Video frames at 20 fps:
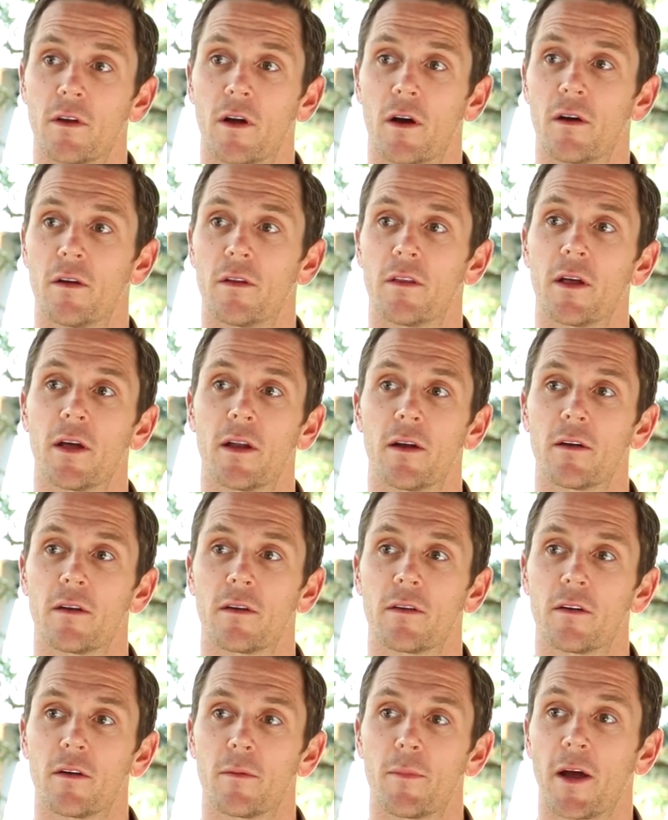know that
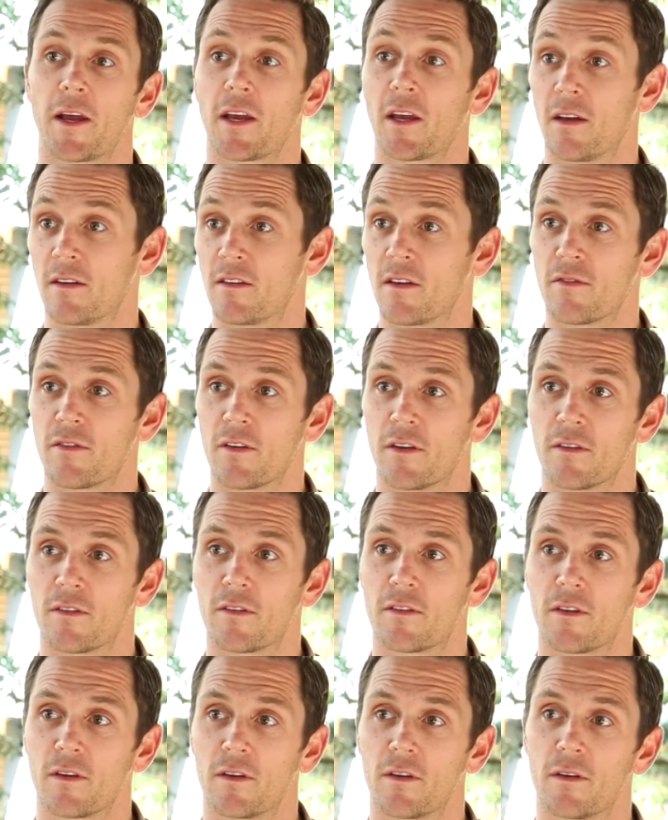you're making a
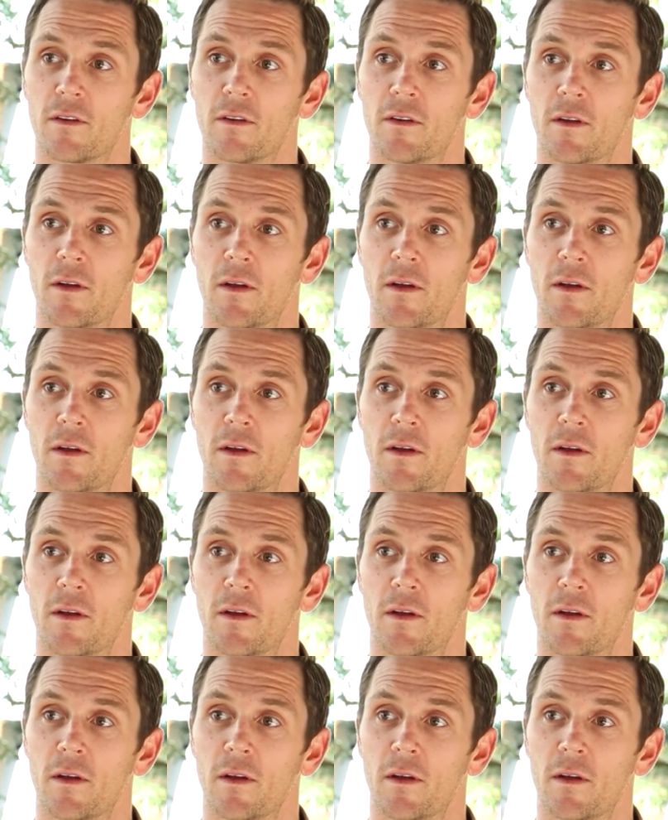difference to